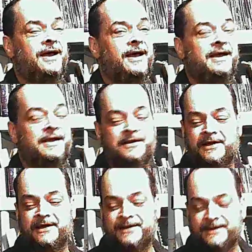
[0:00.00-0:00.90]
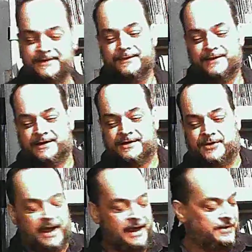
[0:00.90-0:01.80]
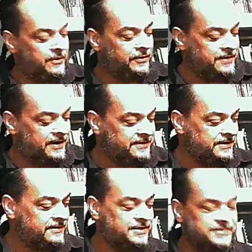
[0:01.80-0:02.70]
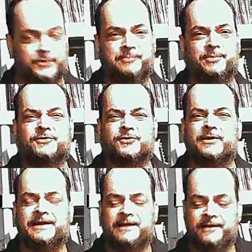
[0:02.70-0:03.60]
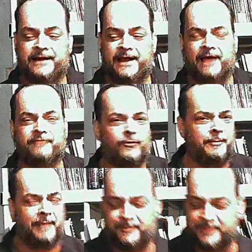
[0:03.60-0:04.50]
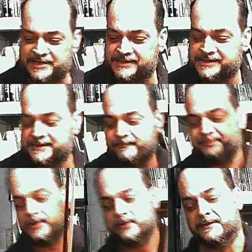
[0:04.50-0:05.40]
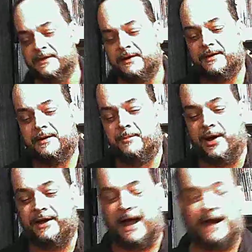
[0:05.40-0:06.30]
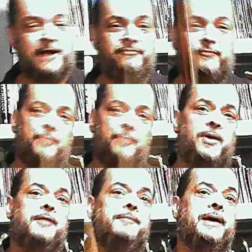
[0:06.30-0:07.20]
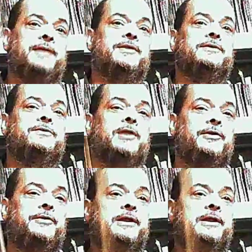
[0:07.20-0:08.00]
and so I had to order the Suzuki Book 3. It had like 4 Bach pieces, but I got a 4-part method to learning an